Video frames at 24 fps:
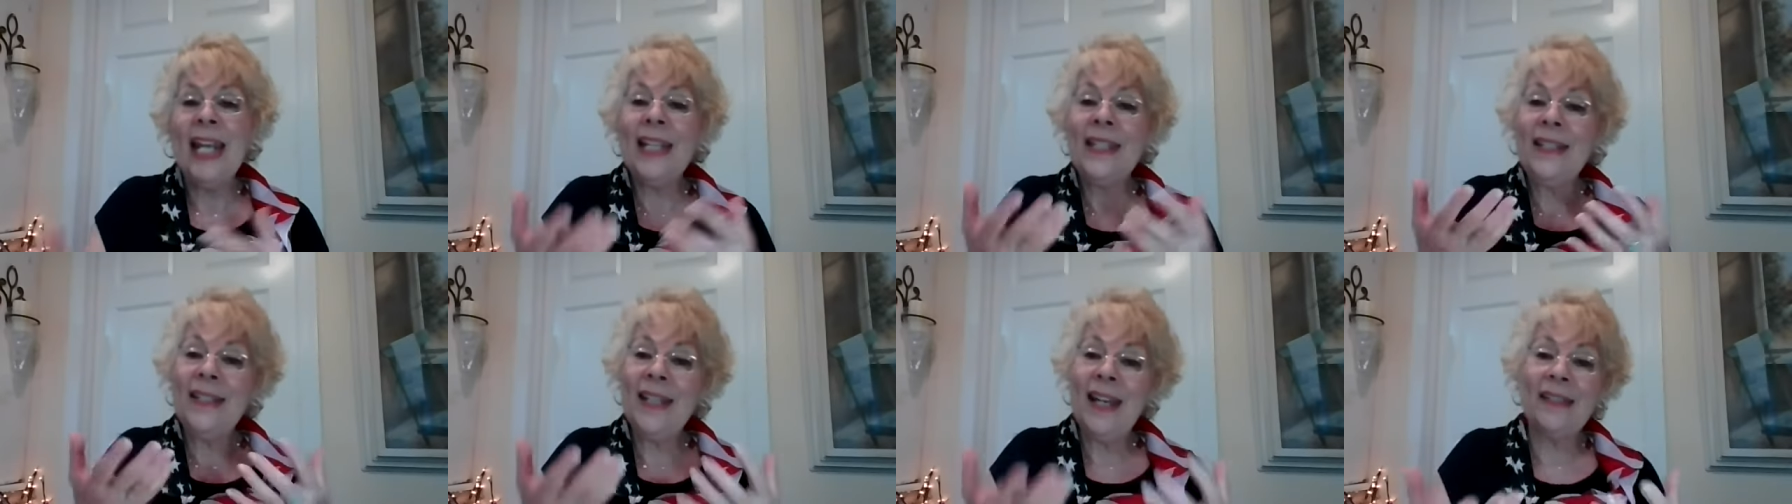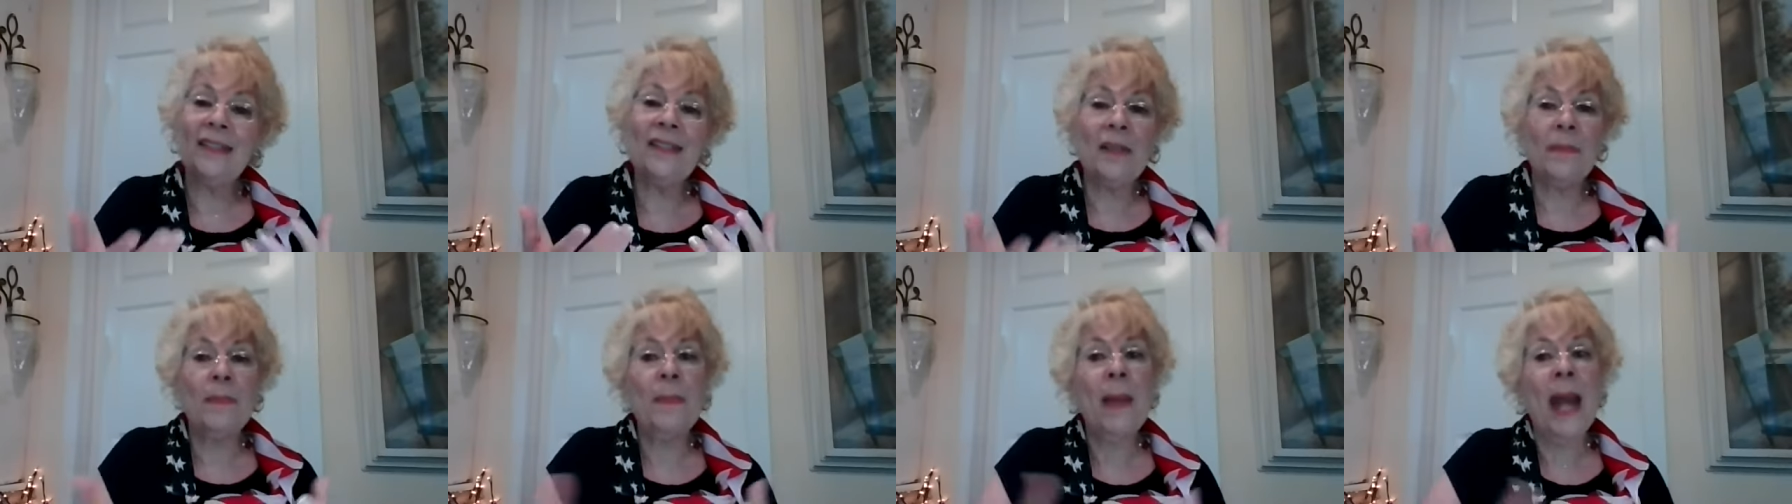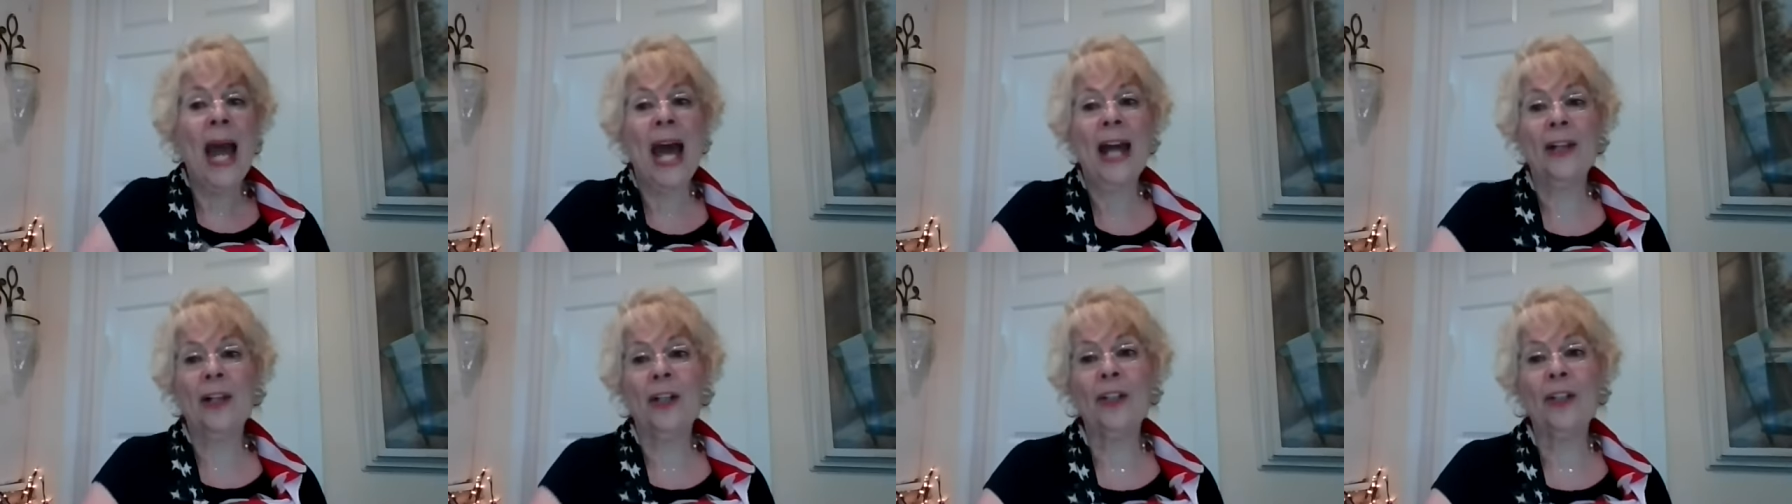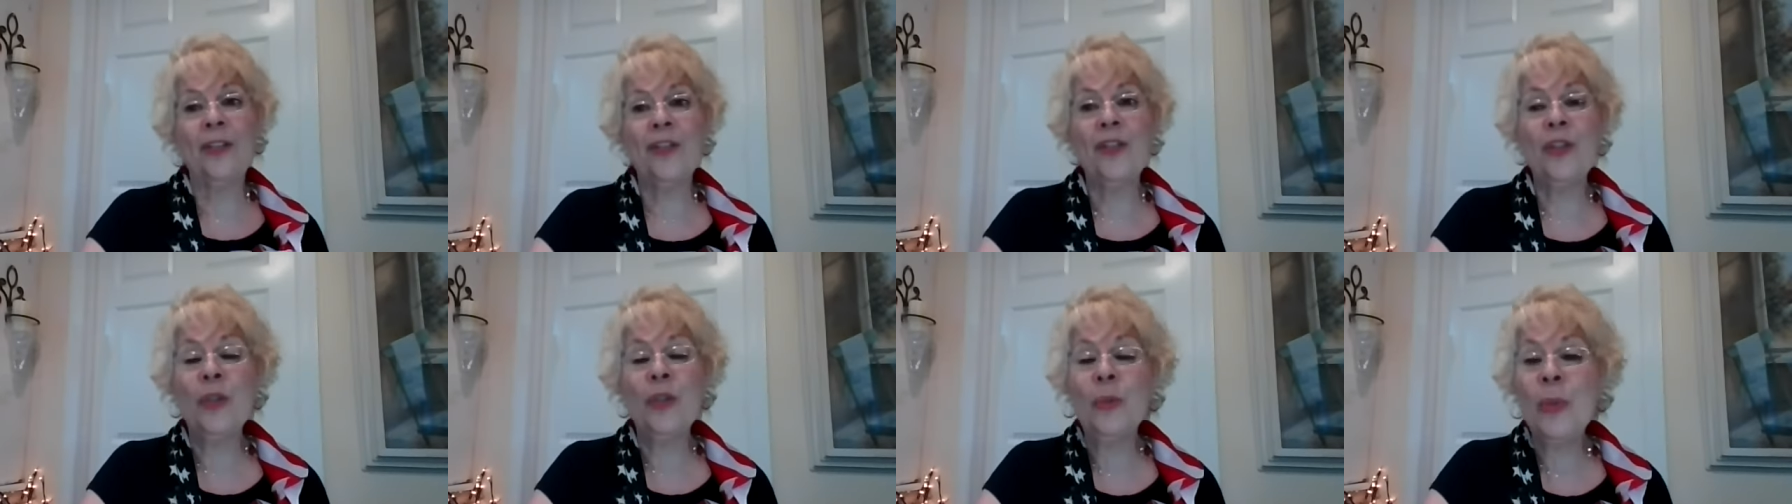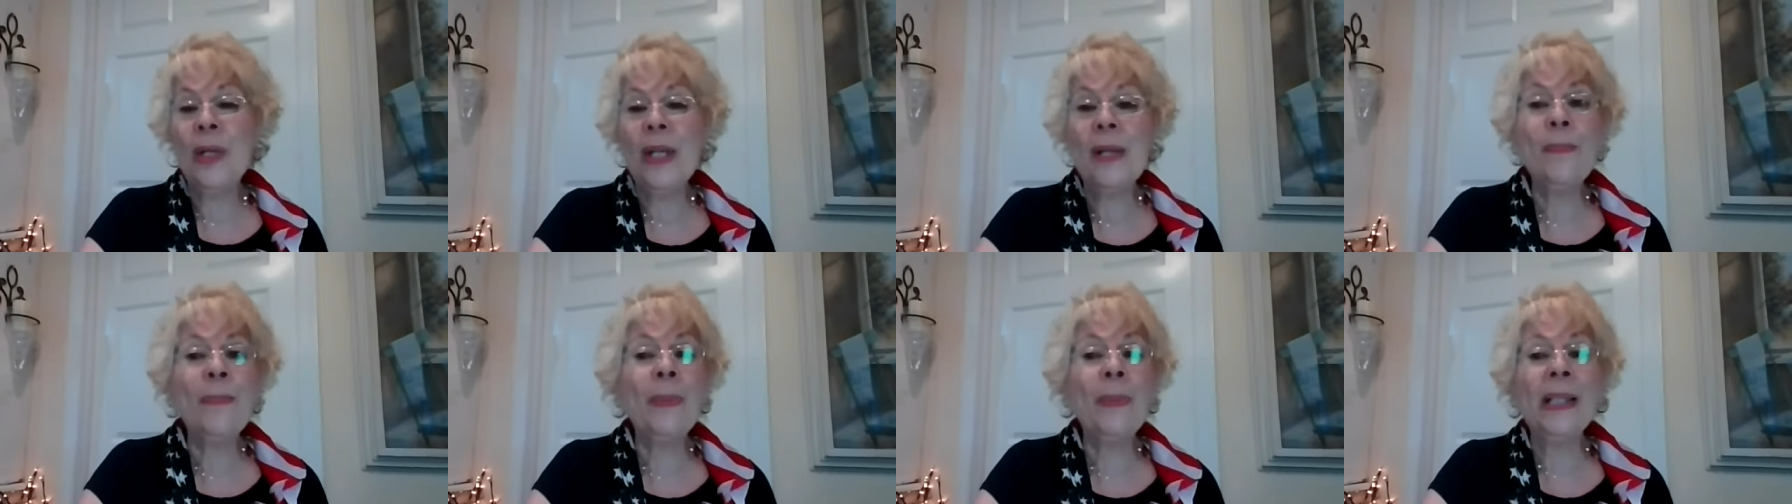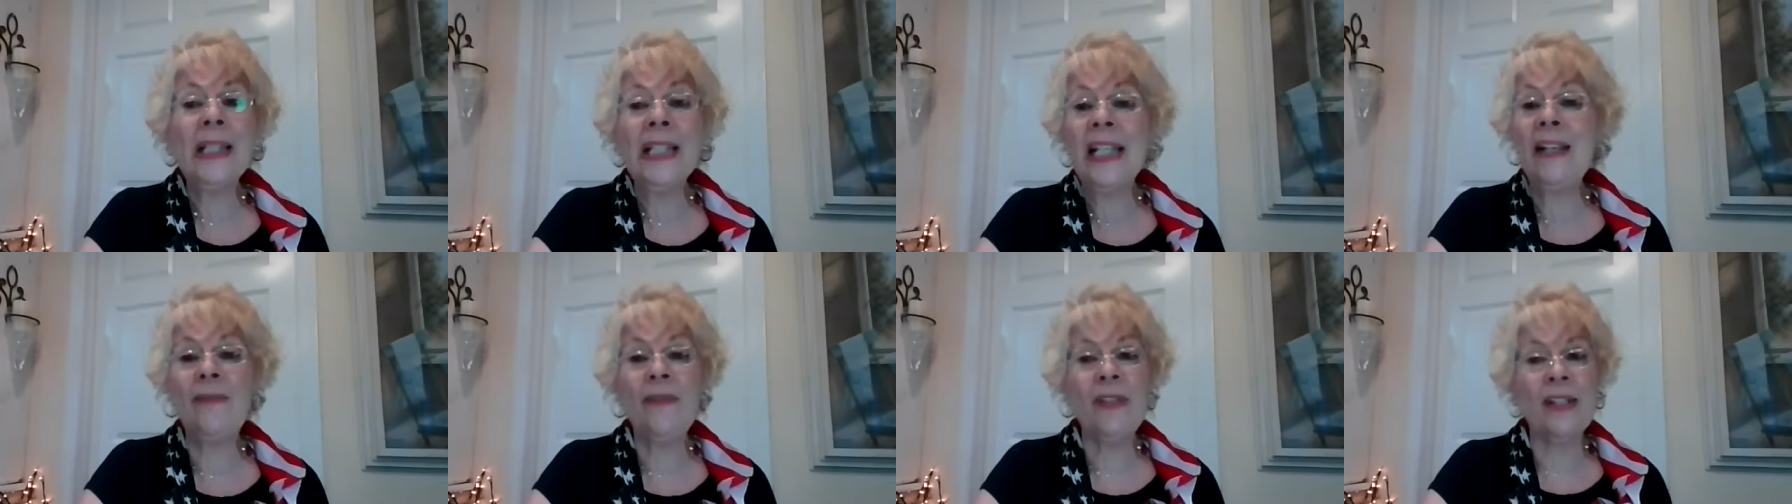It doesn't matter. Do we
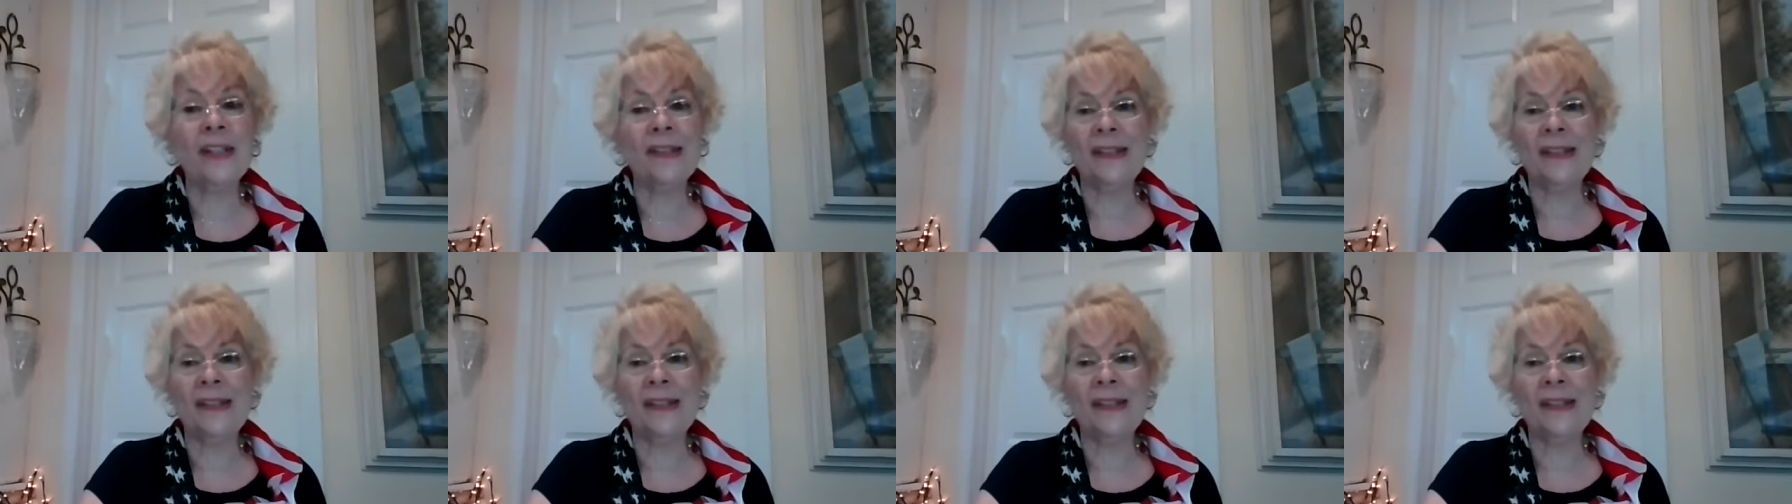believe